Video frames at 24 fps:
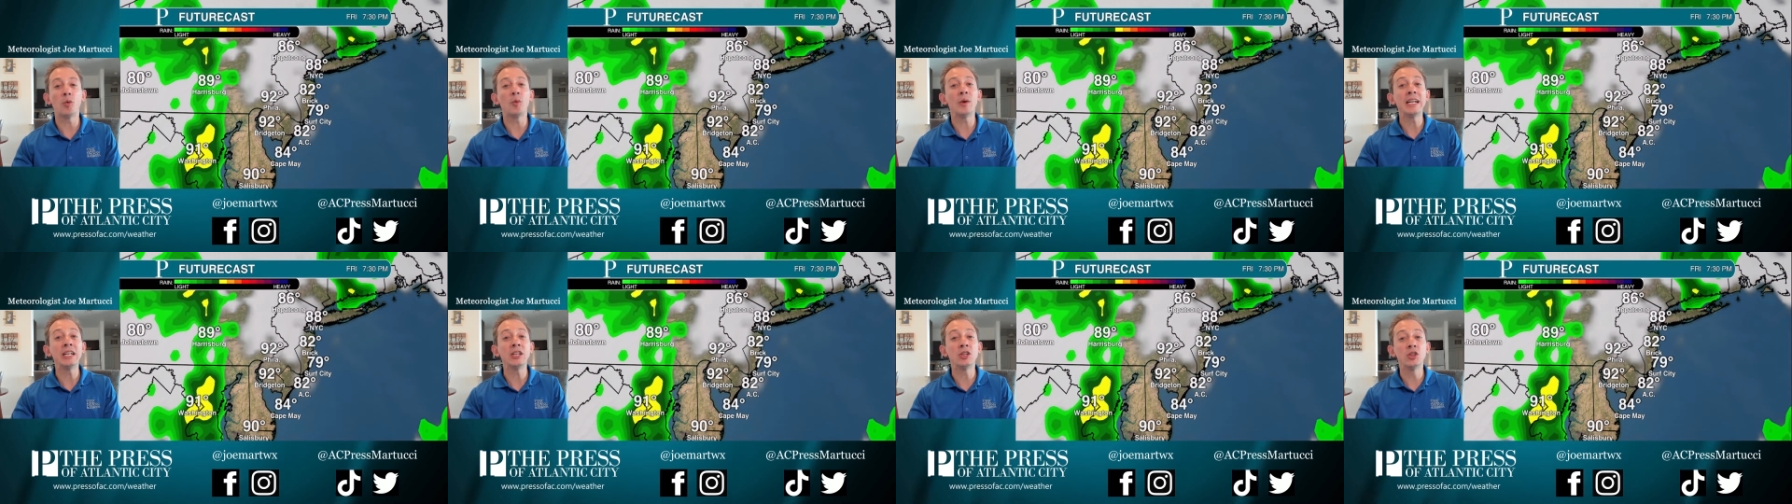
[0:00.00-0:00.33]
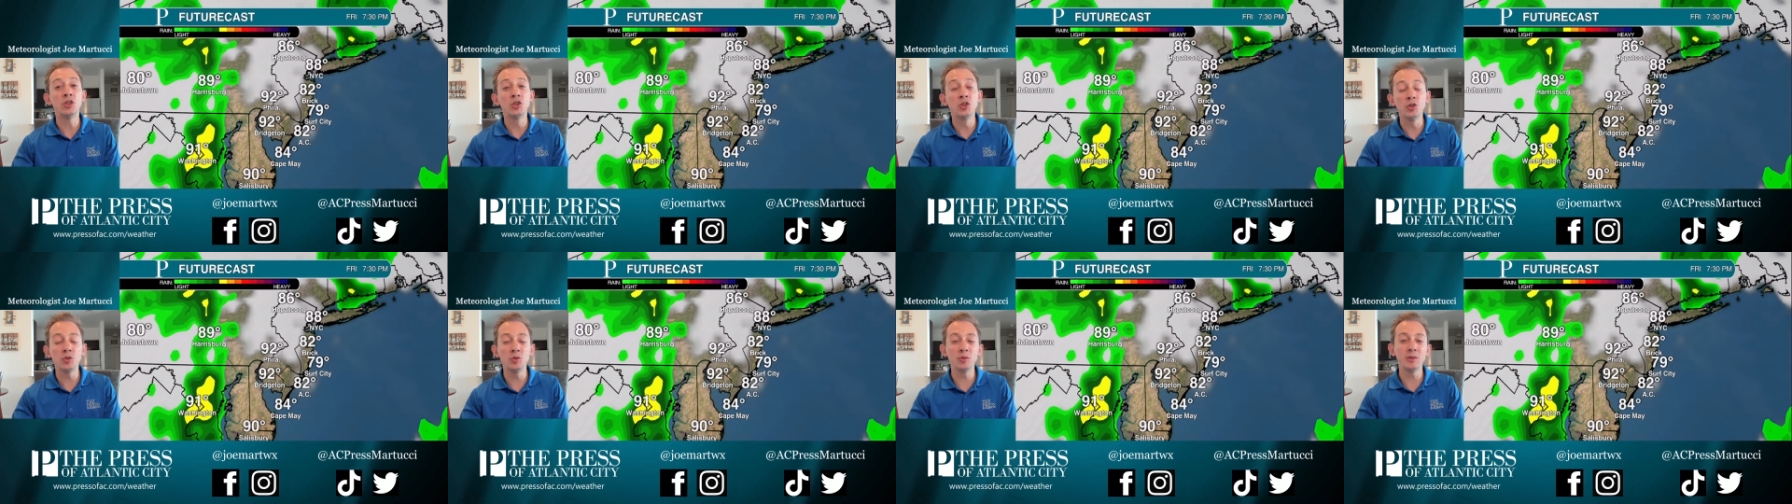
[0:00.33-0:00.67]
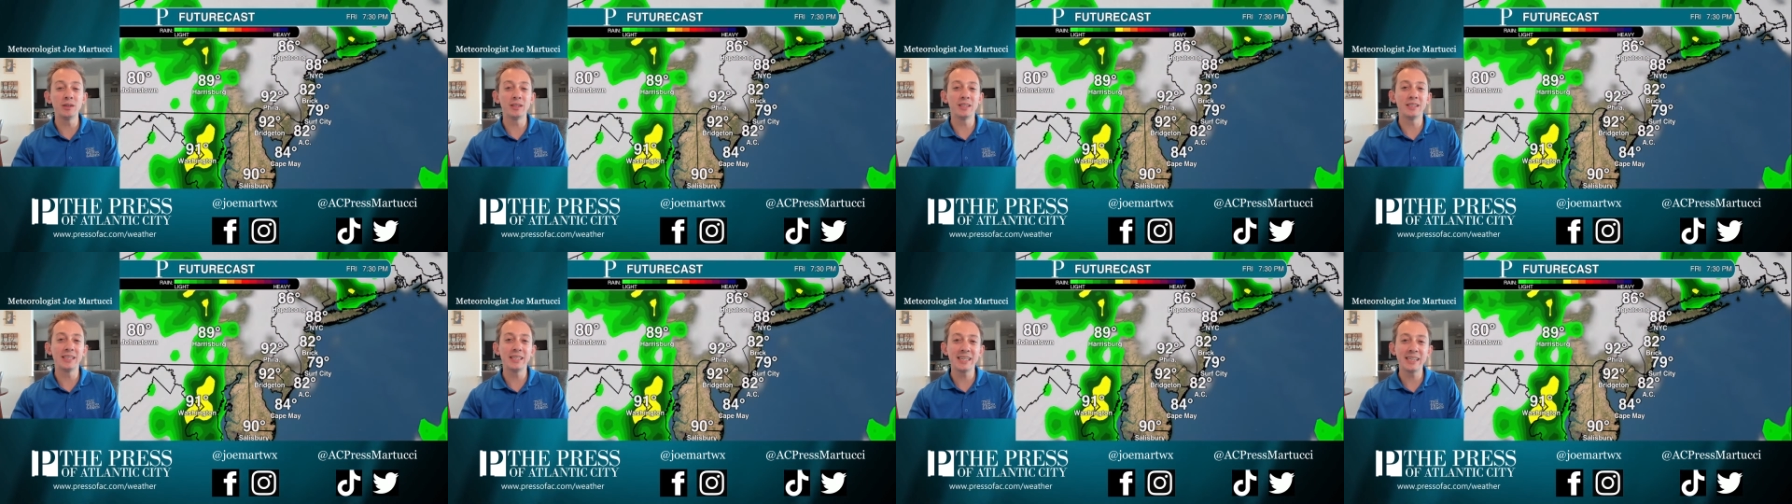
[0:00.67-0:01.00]
We
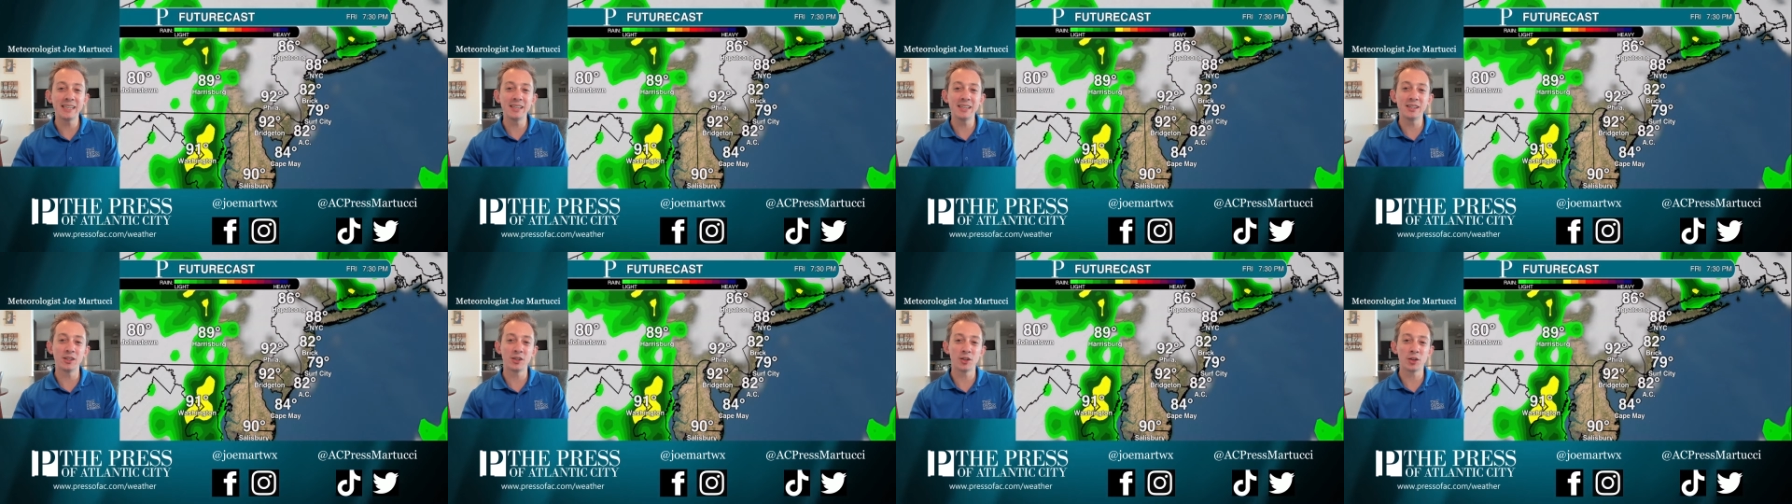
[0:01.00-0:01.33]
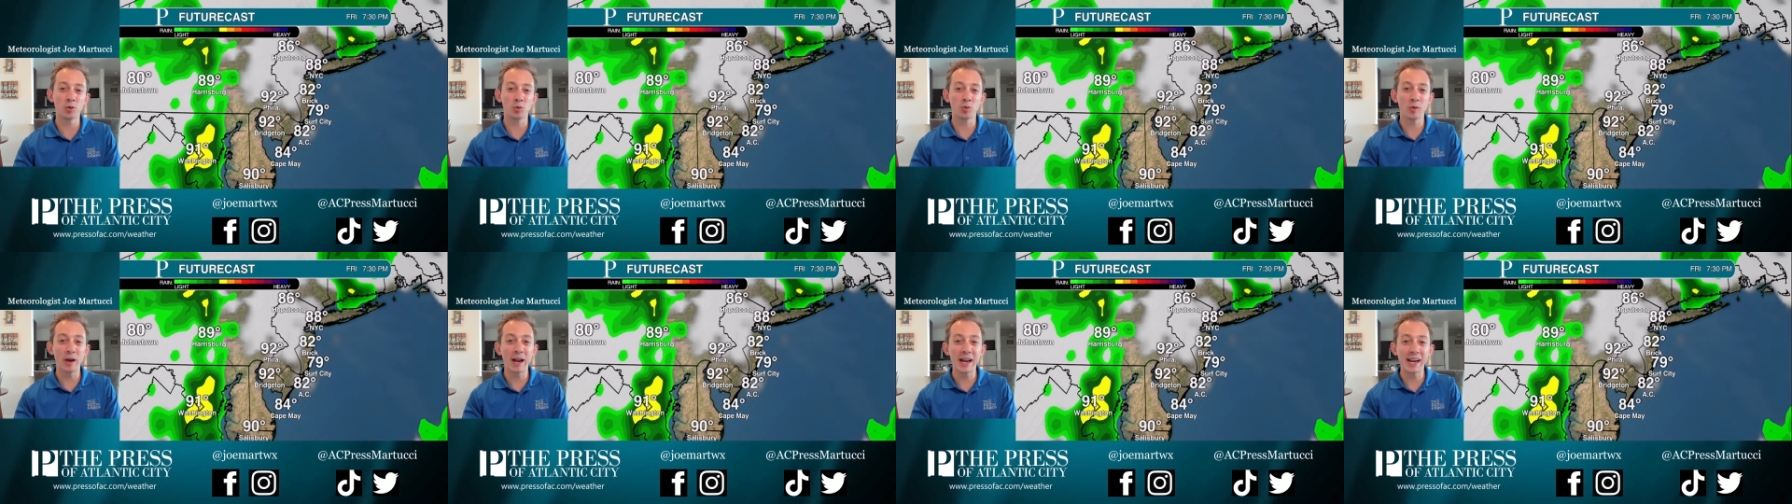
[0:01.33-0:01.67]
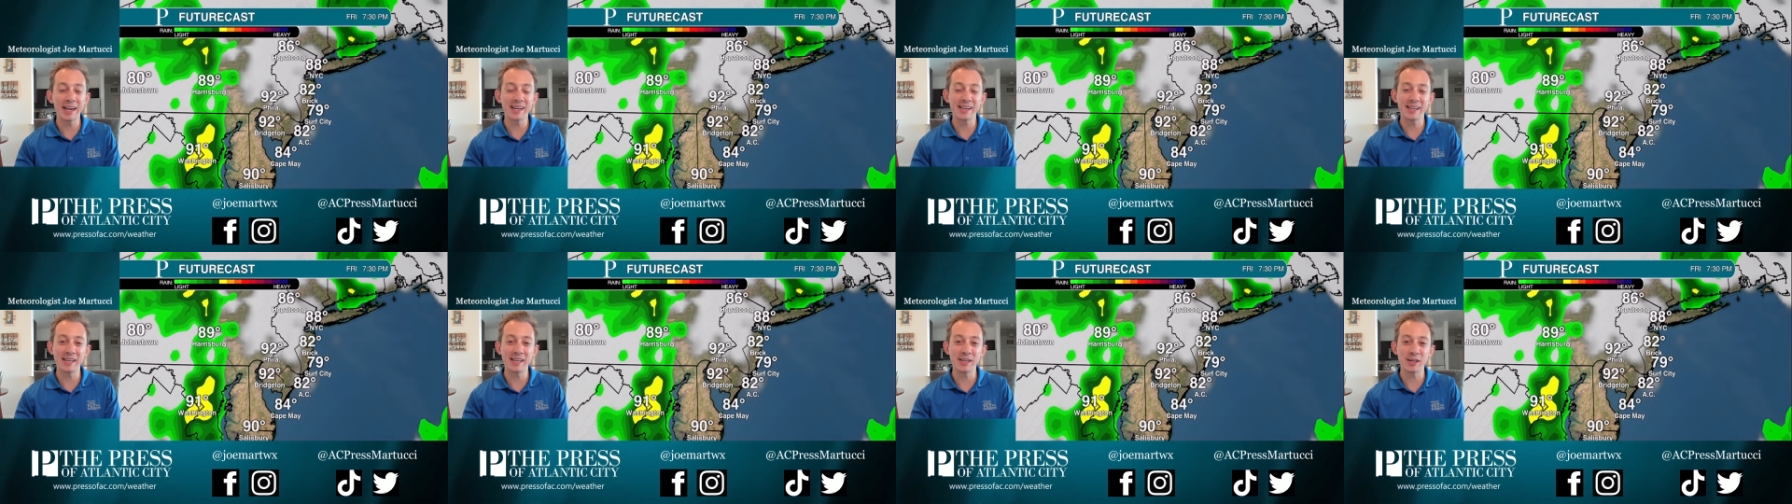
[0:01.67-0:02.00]
do need the
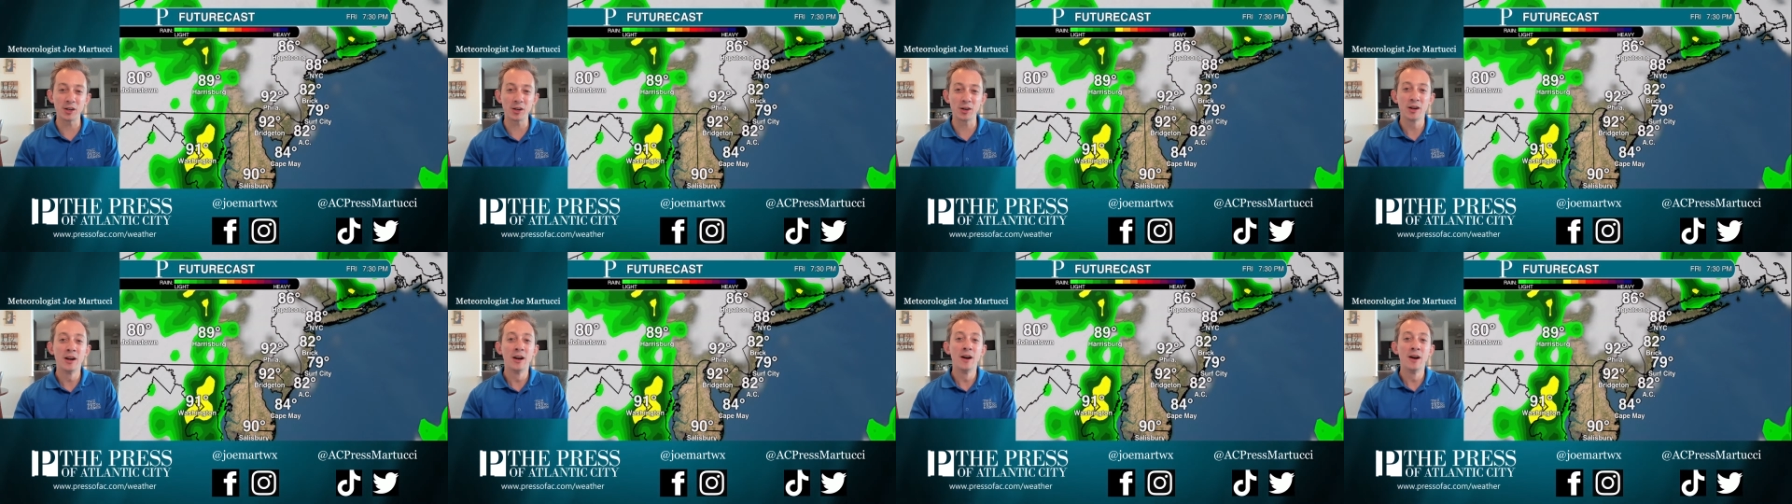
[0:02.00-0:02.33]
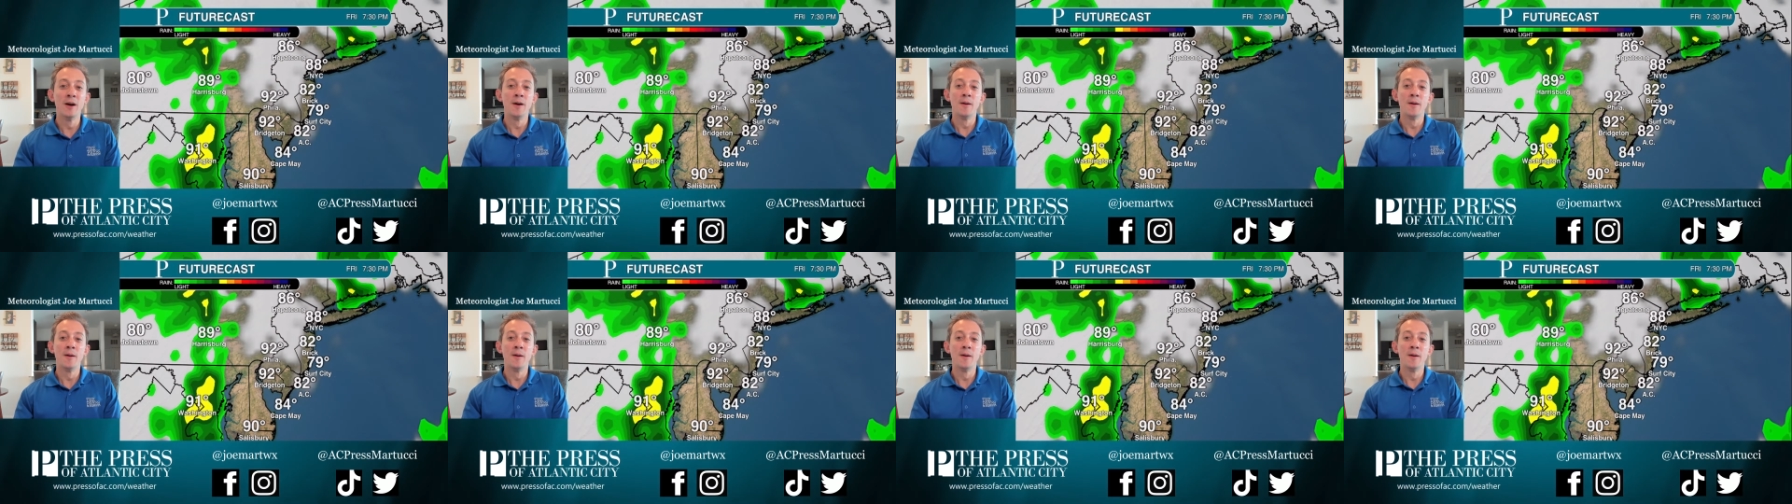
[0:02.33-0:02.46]
rain here.